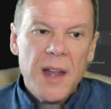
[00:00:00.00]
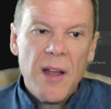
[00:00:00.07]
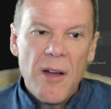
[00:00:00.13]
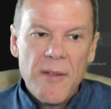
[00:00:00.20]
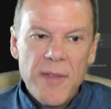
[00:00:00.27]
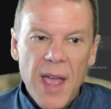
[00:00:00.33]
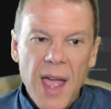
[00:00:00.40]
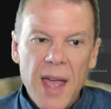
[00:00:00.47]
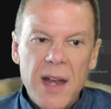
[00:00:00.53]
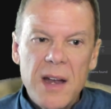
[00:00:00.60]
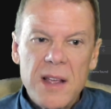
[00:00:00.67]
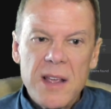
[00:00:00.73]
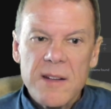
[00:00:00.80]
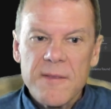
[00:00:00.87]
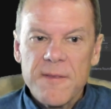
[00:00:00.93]
Now I've
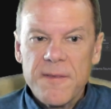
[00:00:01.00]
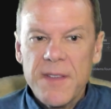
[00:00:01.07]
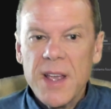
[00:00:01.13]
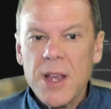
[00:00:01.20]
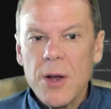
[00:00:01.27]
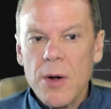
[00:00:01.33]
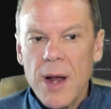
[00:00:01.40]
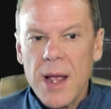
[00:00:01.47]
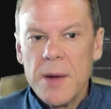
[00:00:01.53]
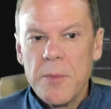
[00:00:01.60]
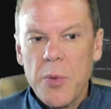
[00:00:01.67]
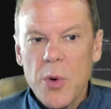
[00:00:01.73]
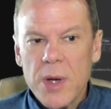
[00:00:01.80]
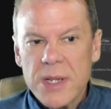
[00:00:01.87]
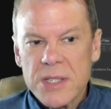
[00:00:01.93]
added a configure
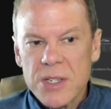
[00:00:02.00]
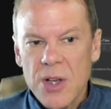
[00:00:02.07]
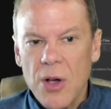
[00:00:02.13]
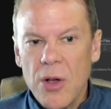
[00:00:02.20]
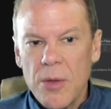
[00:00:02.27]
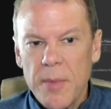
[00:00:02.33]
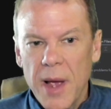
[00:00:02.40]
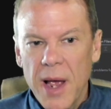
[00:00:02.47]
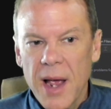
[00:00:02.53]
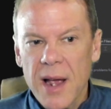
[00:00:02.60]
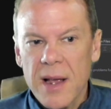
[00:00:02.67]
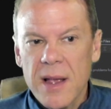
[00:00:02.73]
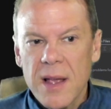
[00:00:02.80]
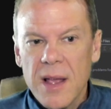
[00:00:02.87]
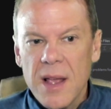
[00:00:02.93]
endpoints
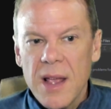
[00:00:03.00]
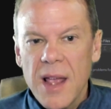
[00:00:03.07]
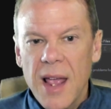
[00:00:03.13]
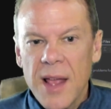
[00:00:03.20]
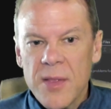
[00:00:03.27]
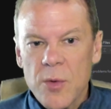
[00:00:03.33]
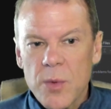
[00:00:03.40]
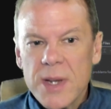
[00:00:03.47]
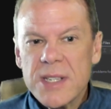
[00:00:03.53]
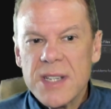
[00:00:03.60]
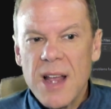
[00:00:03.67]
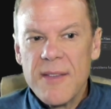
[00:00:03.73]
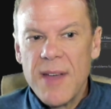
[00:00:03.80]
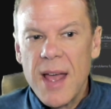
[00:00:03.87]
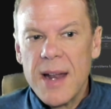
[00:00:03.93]
callback. And the
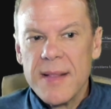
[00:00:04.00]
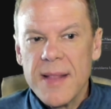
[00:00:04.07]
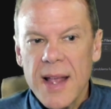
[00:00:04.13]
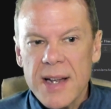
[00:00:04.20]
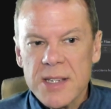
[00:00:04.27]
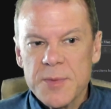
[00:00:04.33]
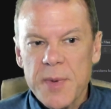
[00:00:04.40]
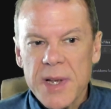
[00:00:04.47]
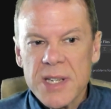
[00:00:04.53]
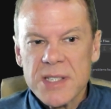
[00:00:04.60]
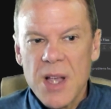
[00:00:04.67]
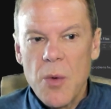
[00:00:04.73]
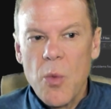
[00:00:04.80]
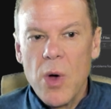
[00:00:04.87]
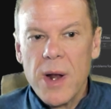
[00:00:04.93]
reason I've added that is
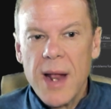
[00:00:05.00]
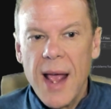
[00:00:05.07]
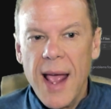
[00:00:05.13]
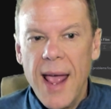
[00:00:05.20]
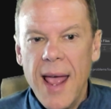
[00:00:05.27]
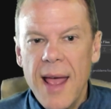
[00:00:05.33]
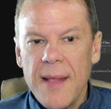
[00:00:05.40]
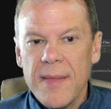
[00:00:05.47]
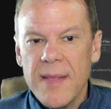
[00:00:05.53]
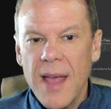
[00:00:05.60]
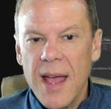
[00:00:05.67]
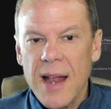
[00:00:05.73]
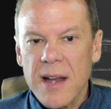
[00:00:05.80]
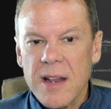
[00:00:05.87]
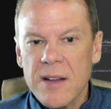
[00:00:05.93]
because I want to add
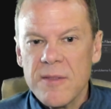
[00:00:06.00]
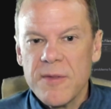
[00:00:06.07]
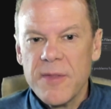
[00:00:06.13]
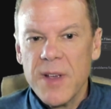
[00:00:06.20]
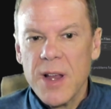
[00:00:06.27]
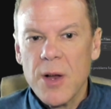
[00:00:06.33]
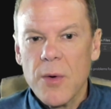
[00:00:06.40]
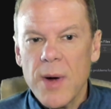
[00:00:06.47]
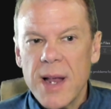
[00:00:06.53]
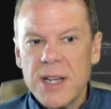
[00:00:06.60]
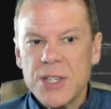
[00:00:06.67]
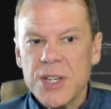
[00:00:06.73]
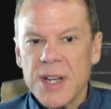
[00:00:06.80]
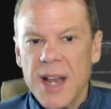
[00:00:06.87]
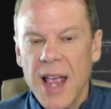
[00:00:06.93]
that
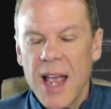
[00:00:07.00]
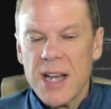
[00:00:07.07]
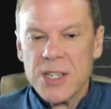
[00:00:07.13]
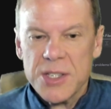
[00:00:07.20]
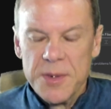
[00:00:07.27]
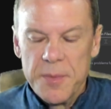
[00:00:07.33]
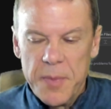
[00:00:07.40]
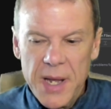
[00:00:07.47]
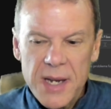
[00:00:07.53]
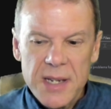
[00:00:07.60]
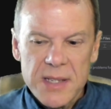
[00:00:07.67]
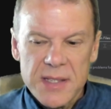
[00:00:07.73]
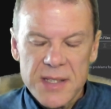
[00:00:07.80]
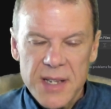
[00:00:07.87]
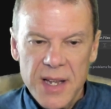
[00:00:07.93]
configuration cache
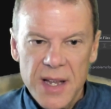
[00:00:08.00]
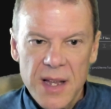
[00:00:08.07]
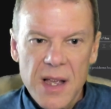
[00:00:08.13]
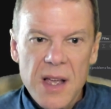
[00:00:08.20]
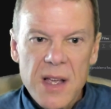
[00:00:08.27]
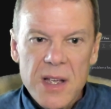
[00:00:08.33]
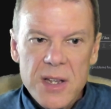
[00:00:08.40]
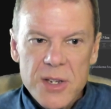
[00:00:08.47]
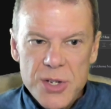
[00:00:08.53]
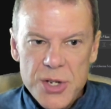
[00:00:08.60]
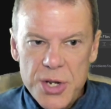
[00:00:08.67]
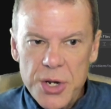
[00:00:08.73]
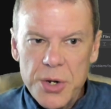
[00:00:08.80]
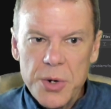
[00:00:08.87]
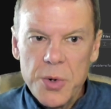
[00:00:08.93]
dependency
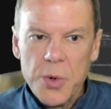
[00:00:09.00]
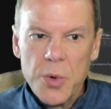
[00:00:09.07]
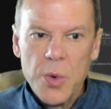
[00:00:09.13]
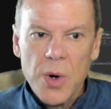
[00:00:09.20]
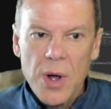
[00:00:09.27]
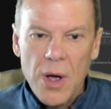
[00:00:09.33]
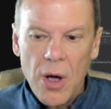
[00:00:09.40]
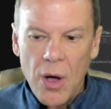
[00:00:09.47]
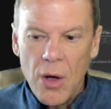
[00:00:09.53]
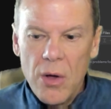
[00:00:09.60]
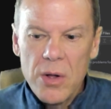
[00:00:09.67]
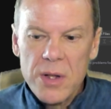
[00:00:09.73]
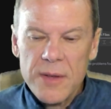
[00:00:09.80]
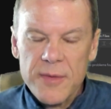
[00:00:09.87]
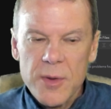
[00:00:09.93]
to
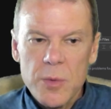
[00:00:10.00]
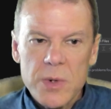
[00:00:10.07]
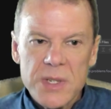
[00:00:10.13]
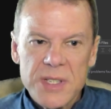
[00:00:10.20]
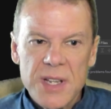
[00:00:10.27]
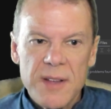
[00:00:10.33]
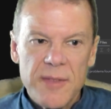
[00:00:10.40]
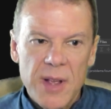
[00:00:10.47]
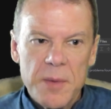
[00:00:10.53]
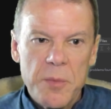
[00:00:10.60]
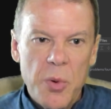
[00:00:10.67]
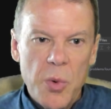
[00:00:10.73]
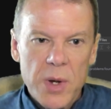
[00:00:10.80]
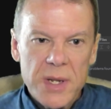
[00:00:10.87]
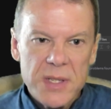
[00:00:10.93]
all of the receive
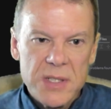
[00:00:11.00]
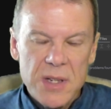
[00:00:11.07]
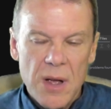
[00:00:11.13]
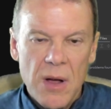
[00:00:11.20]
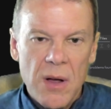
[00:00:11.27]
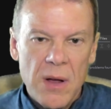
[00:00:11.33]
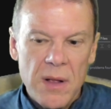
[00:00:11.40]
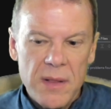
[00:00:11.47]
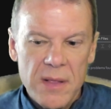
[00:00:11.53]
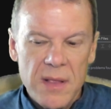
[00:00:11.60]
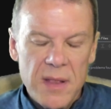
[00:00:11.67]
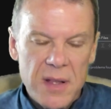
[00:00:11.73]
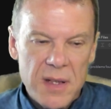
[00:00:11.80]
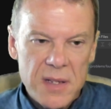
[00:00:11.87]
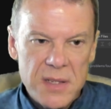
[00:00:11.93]
endpoints
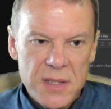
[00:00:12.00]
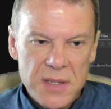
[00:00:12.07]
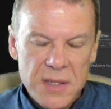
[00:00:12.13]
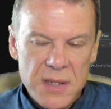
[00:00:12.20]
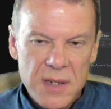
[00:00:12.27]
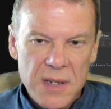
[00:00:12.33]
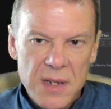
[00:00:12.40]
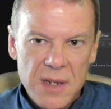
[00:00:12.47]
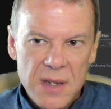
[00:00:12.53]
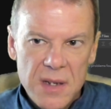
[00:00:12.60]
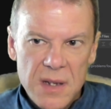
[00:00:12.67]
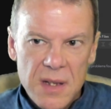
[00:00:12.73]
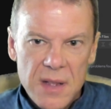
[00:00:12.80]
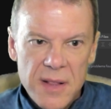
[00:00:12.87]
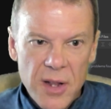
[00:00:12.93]
on this
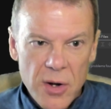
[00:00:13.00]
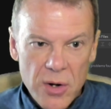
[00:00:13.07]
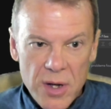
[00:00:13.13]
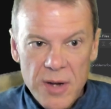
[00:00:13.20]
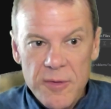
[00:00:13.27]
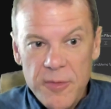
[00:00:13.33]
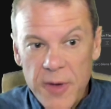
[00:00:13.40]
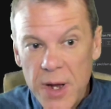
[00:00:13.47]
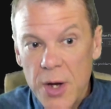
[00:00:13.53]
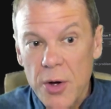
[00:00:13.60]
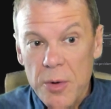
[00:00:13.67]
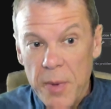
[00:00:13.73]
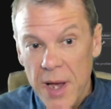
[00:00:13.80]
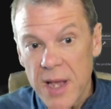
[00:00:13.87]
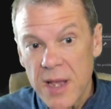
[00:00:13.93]
that are
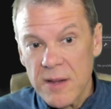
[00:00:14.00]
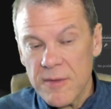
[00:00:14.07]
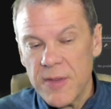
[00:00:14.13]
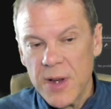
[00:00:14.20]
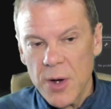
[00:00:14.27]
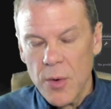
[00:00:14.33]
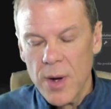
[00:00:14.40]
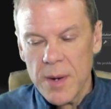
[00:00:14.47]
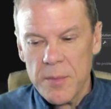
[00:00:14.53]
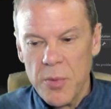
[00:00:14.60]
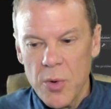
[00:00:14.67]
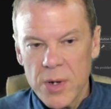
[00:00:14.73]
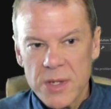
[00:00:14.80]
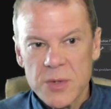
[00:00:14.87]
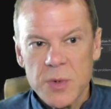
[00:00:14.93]
configured by configure
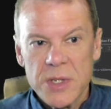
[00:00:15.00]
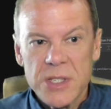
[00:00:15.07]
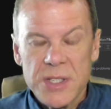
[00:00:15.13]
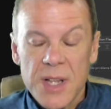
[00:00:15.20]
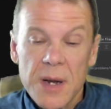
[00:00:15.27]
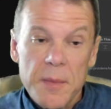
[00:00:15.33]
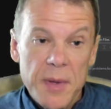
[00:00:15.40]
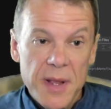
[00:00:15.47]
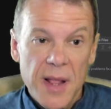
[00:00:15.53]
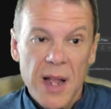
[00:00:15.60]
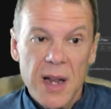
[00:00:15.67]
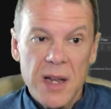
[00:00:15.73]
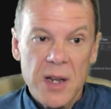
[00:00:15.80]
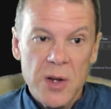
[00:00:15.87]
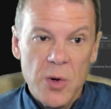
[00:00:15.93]
endpoints, which is going to be
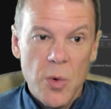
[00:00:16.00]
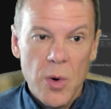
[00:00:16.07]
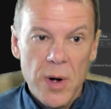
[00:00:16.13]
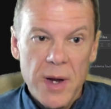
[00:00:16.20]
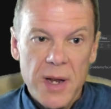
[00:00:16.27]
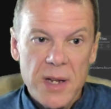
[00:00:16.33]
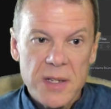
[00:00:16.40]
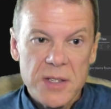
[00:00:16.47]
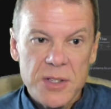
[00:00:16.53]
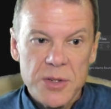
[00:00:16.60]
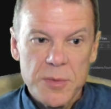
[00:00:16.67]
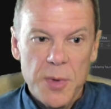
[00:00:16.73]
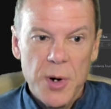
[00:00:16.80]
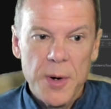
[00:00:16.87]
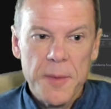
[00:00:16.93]
that inquiry
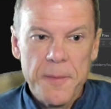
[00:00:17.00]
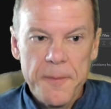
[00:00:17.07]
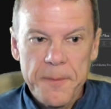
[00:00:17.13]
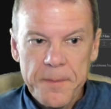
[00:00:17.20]
consumer.